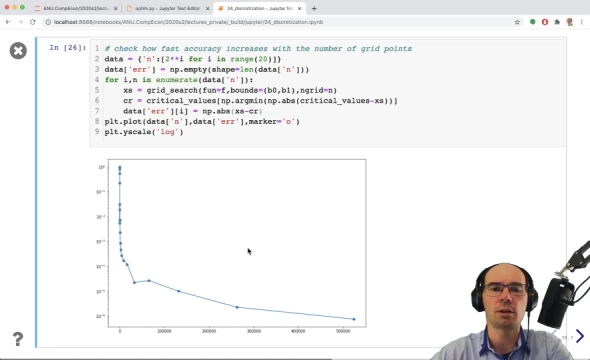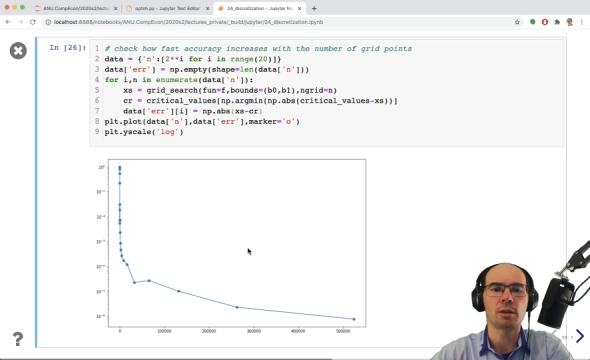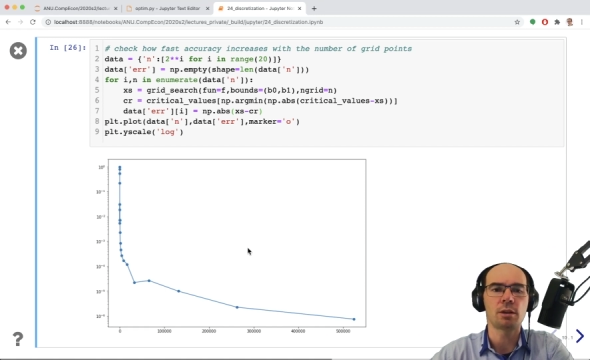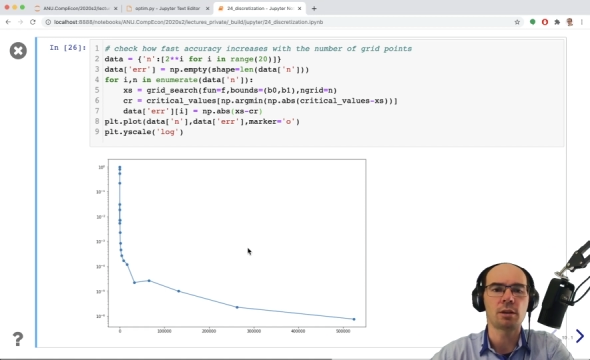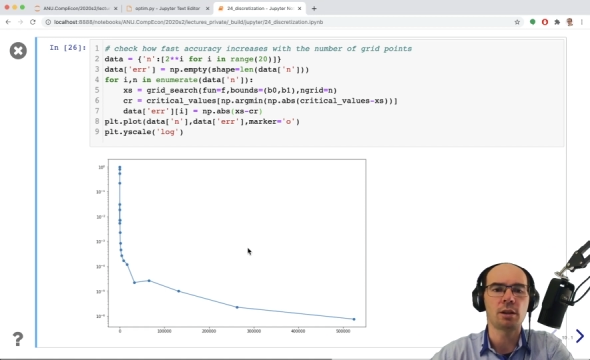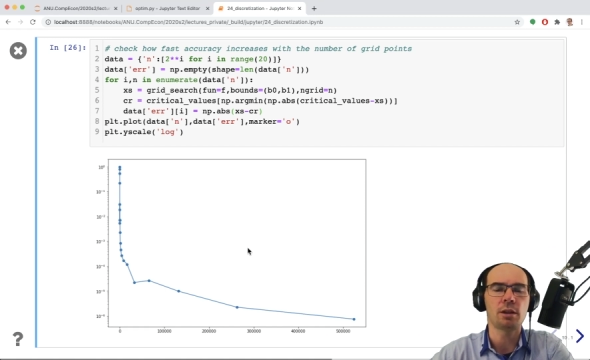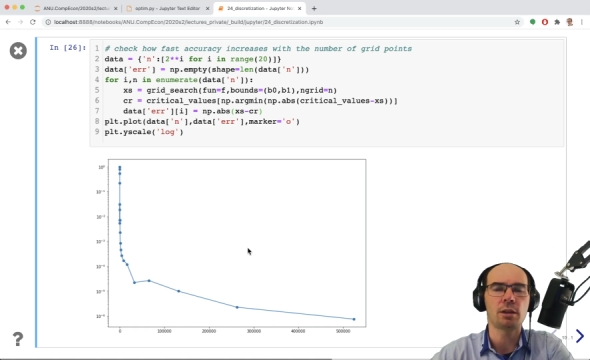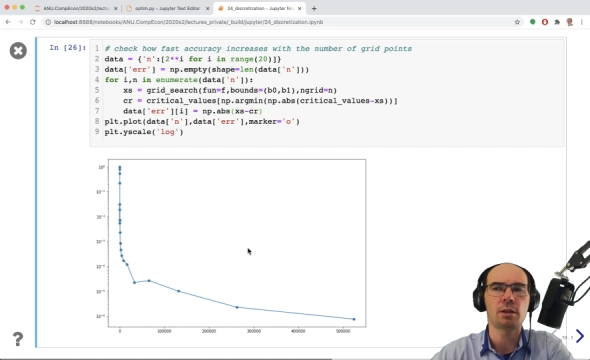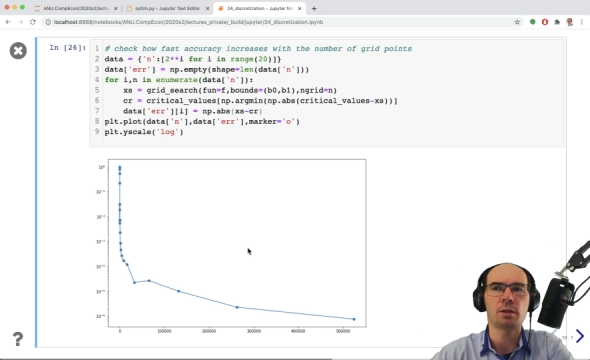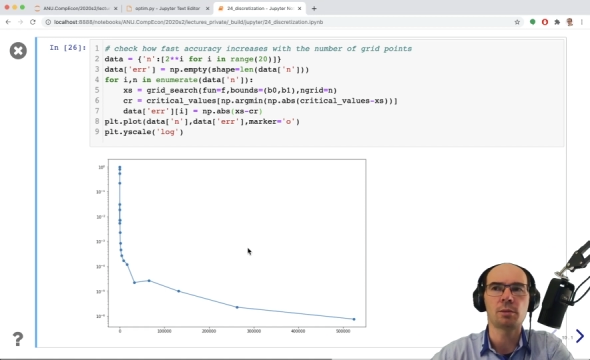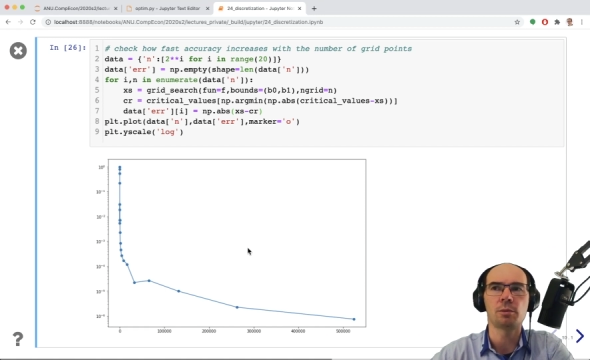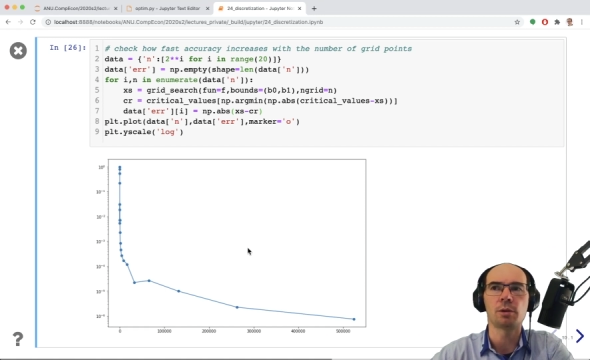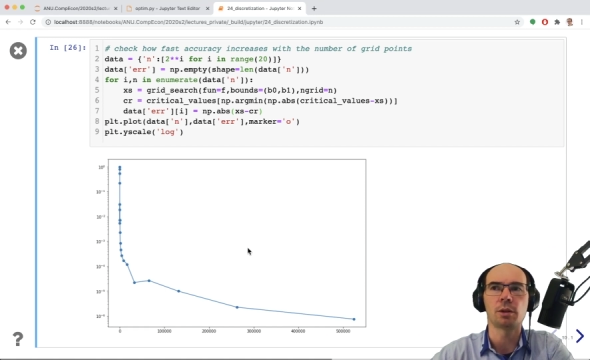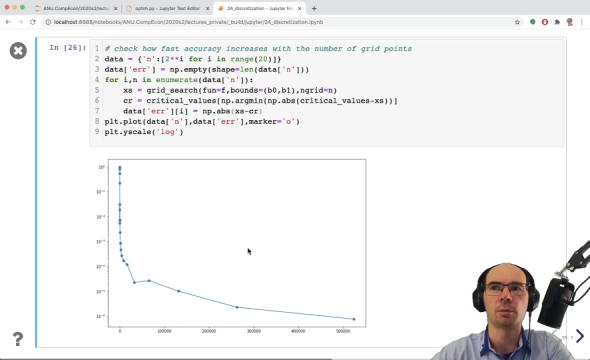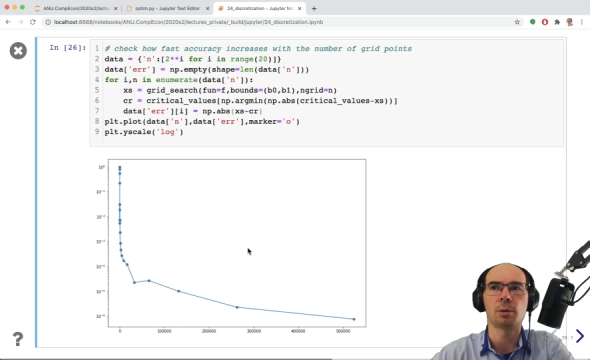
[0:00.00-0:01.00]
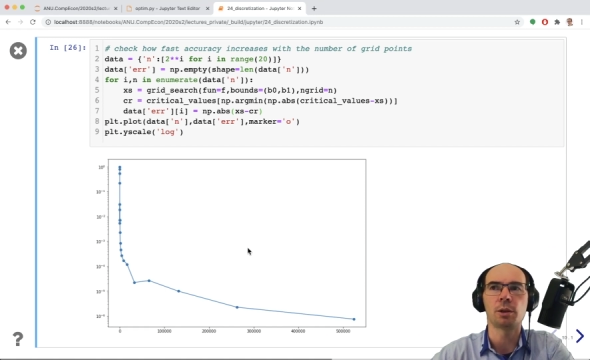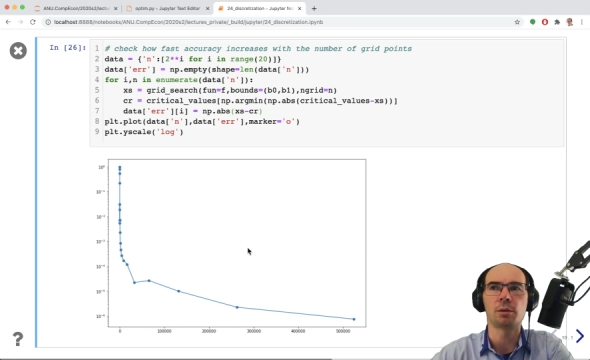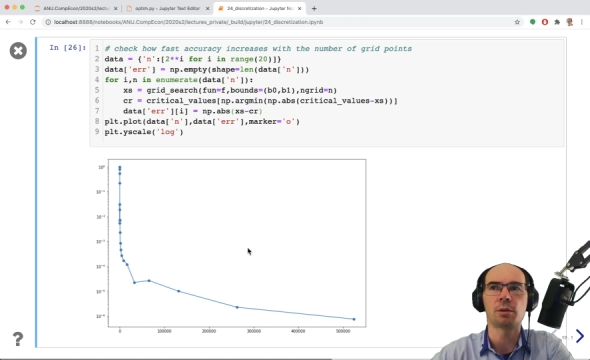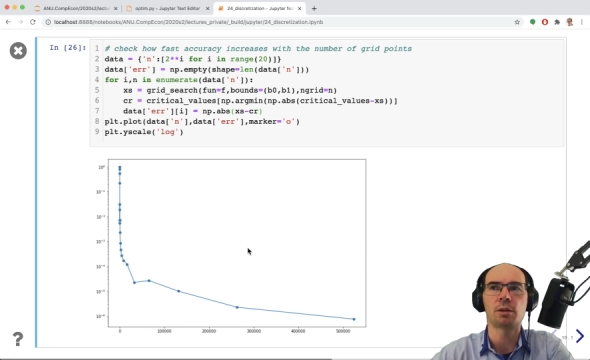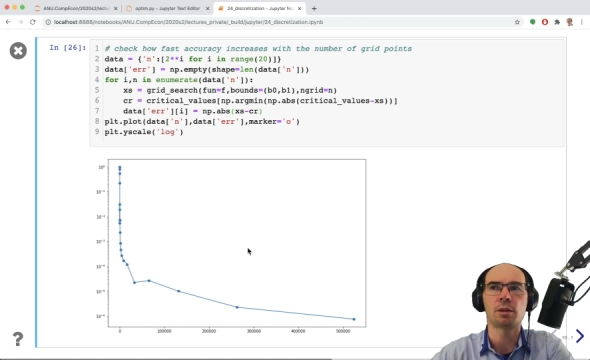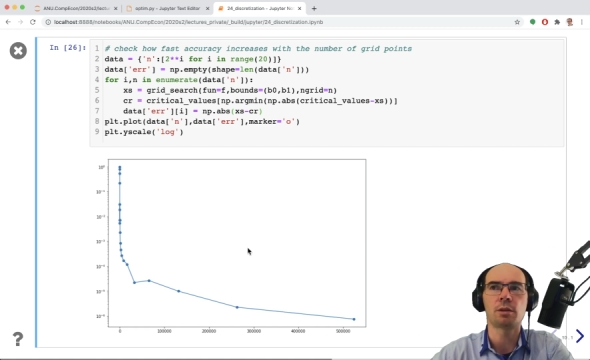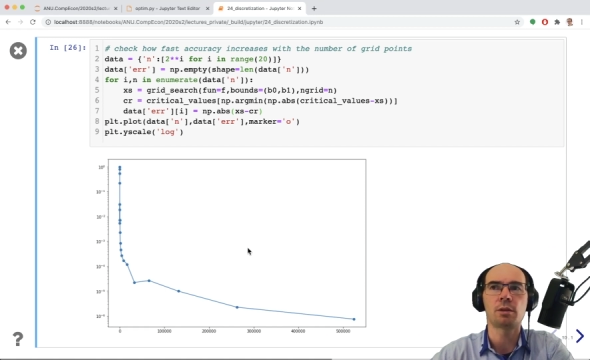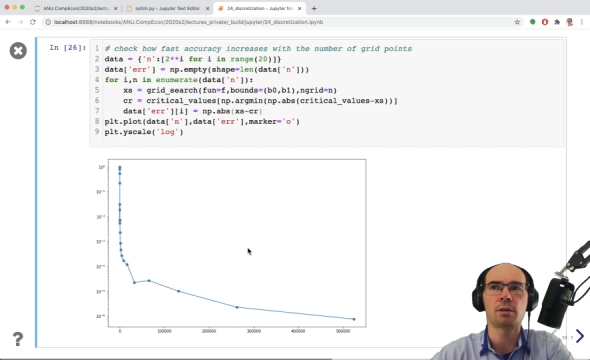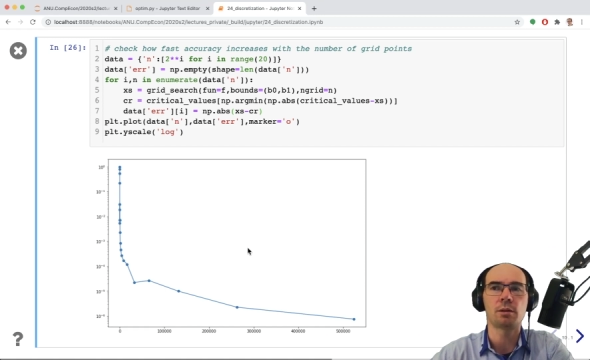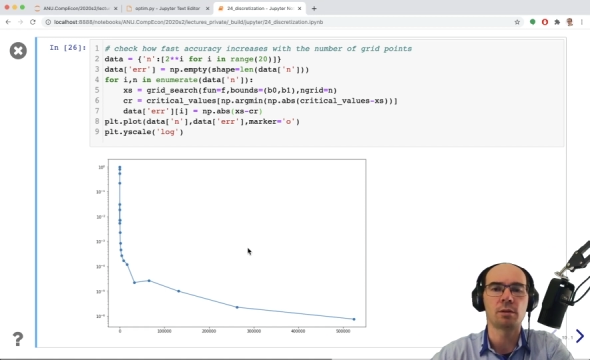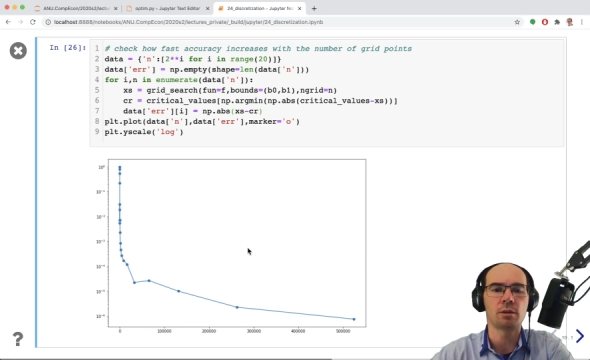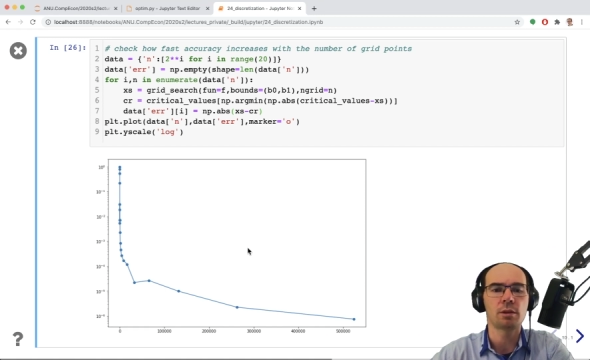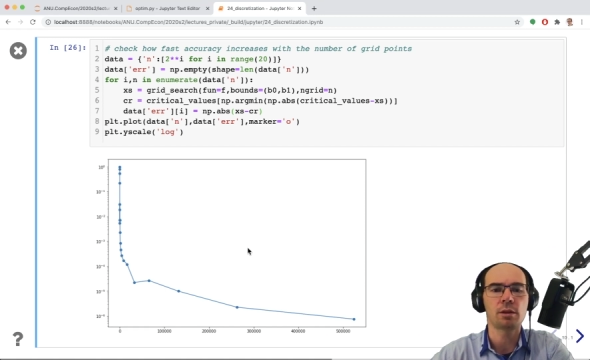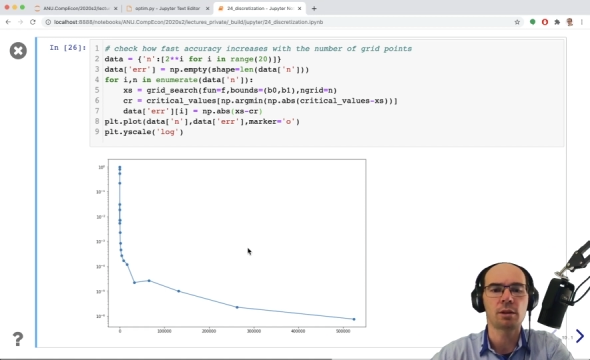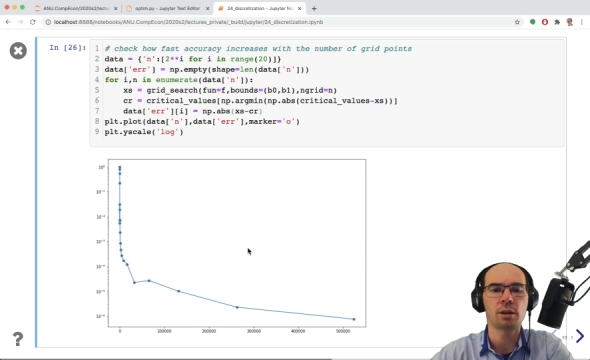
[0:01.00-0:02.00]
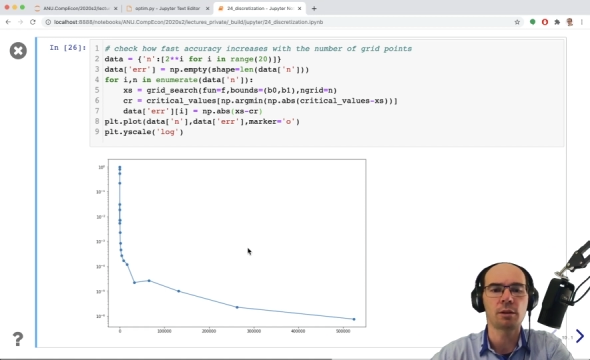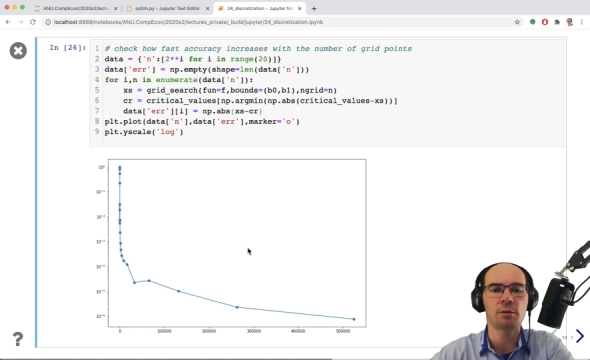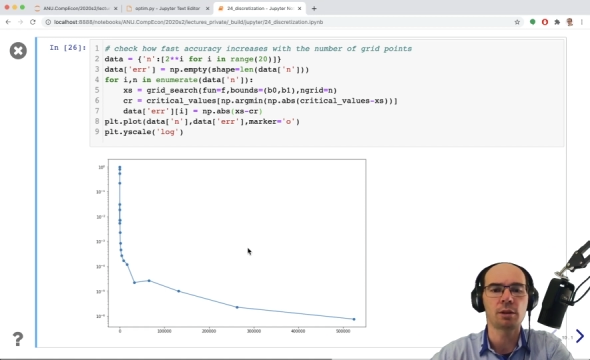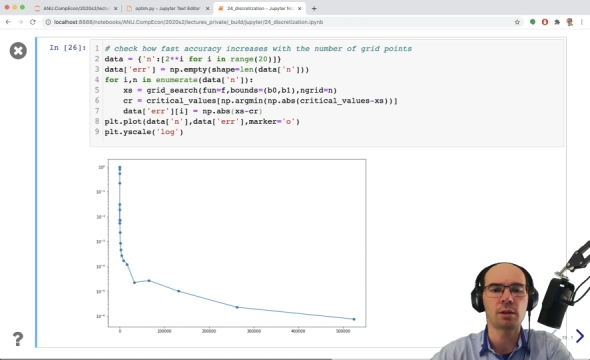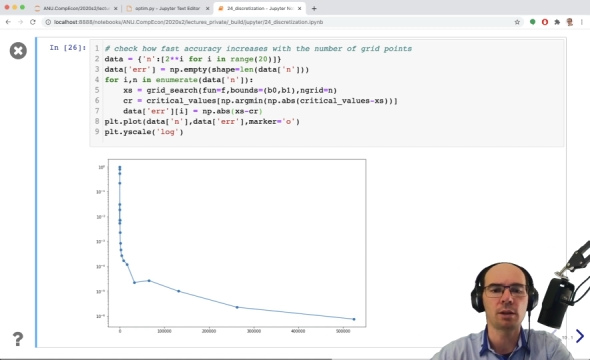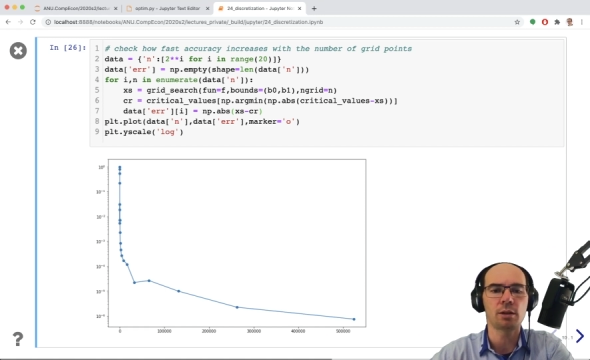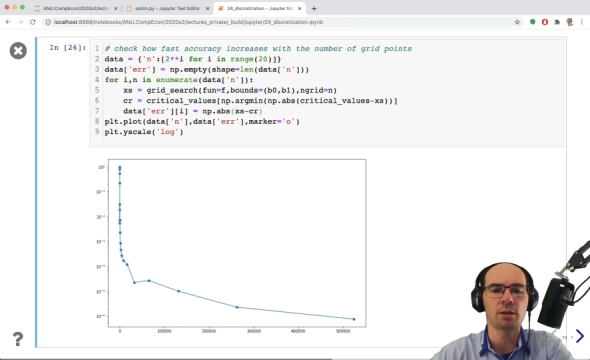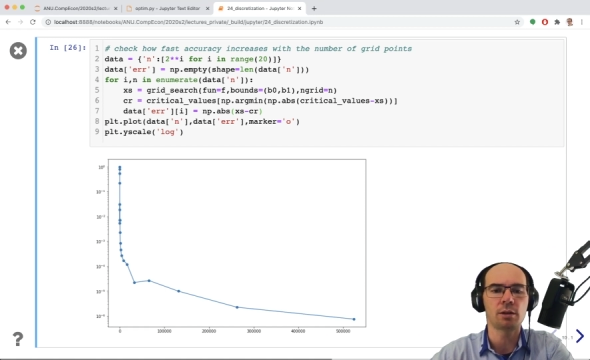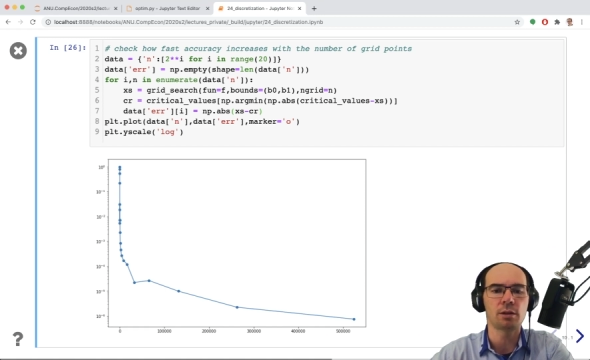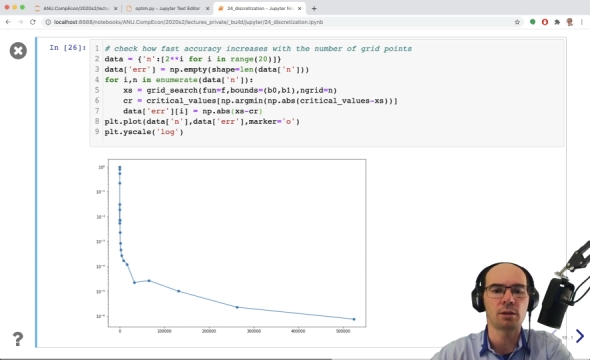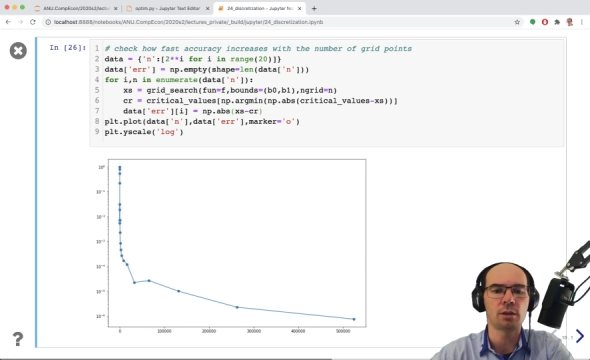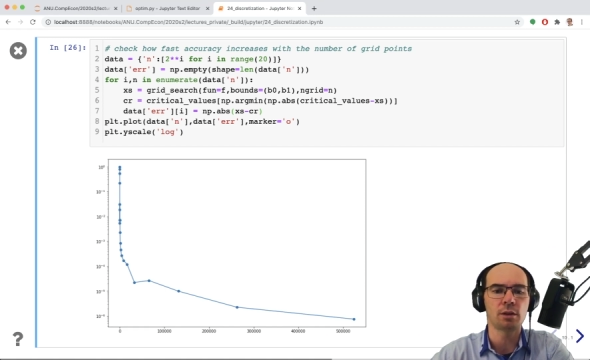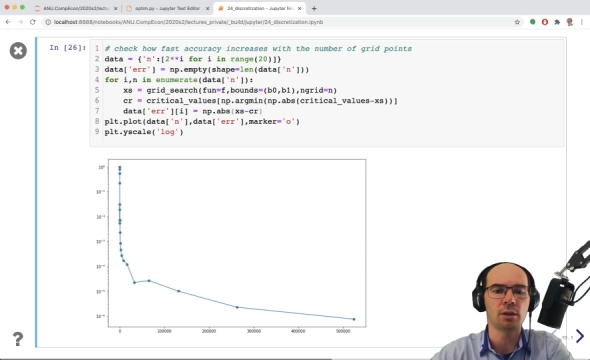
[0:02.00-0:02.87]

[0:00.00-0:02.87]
It takes, what, about 7-10